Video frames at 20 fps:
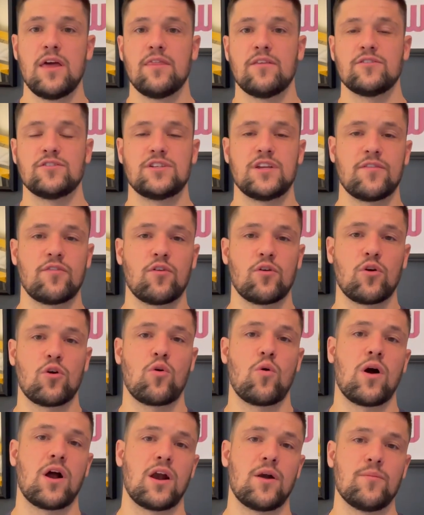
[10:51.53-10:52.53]
there's different
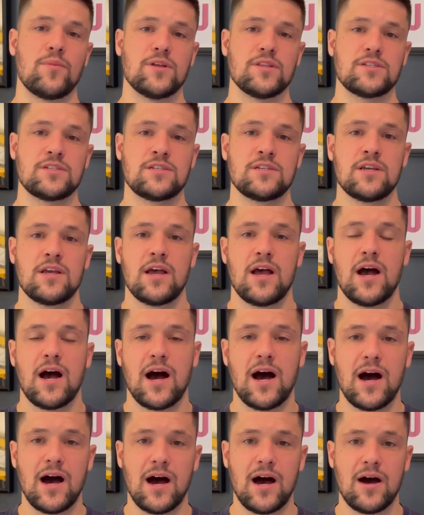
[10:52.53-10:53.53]
requirements
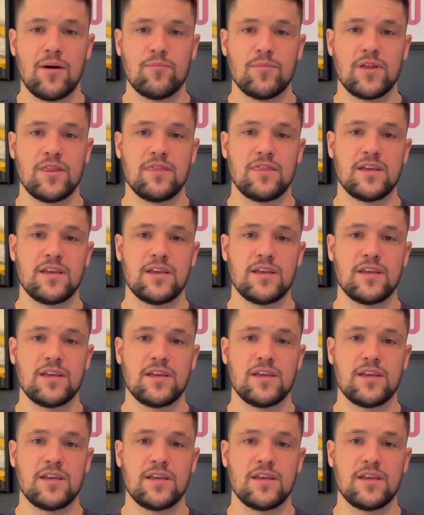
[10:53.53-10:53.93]
and